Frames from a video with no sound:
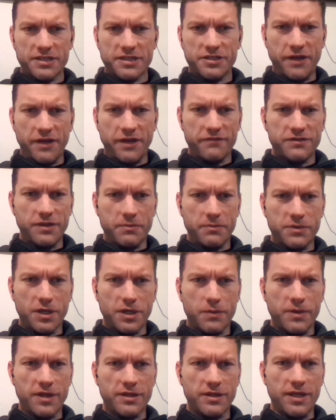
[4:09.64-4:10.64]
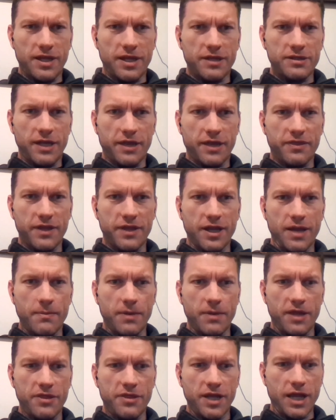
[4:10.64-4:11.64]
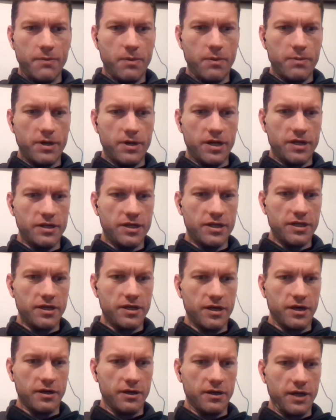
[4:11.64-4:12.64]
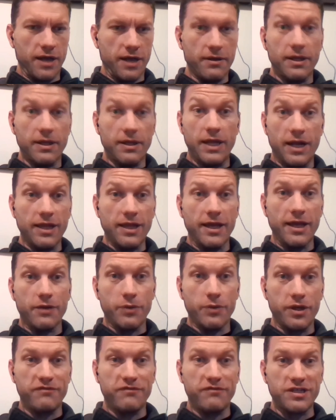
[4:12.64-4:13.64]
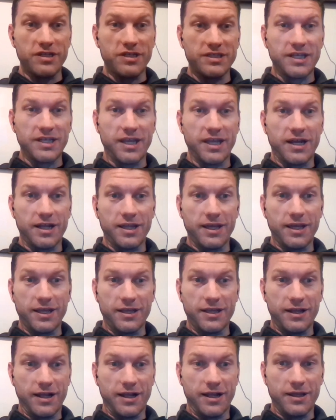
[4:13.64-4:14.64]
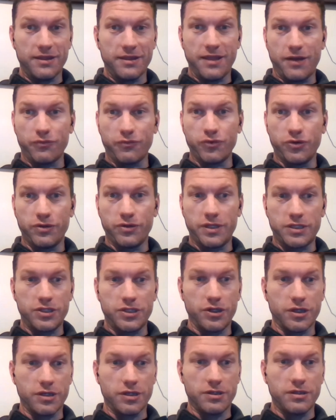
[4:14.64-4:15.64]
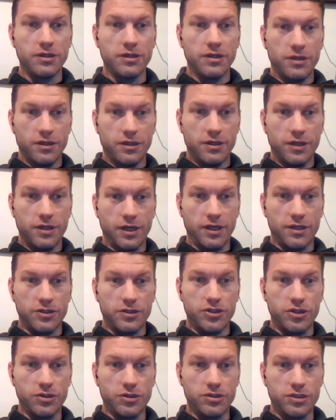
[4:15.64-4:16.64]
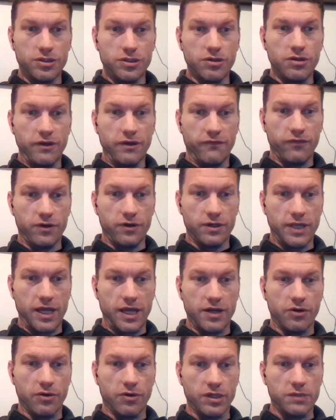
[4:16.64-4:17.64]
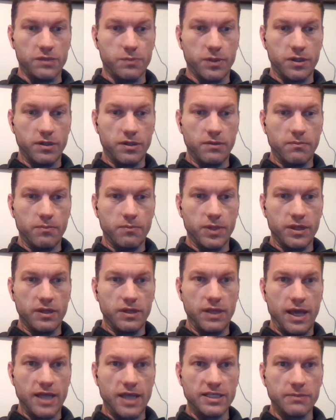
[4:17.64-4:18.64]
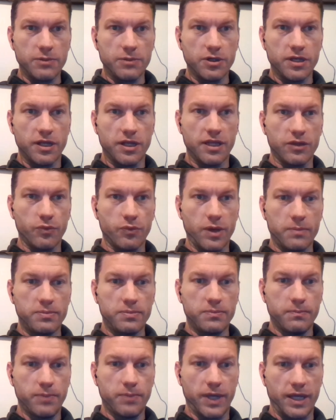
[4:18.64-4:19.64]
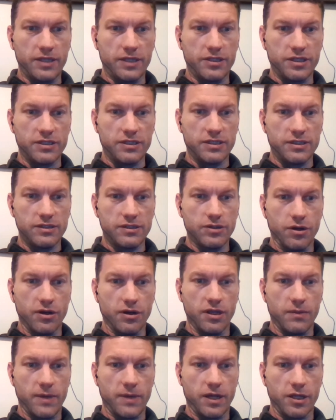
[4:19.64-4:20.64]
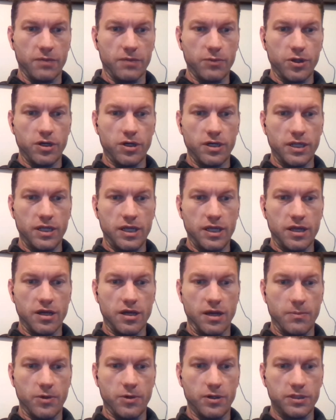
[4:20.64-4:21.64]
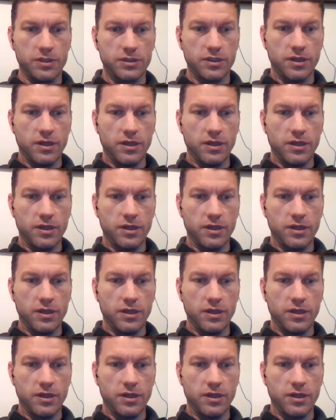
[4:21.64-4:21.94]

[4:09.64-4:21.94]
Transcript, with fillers: Jeff something about yeah, that? Please. I think I, I, think I'm a bit unclear, I, and I like what you've just said. I like I like that rule that you could uh, choose two different categories. But but as I'm looking at the web page, it's talking about community, e-commerce,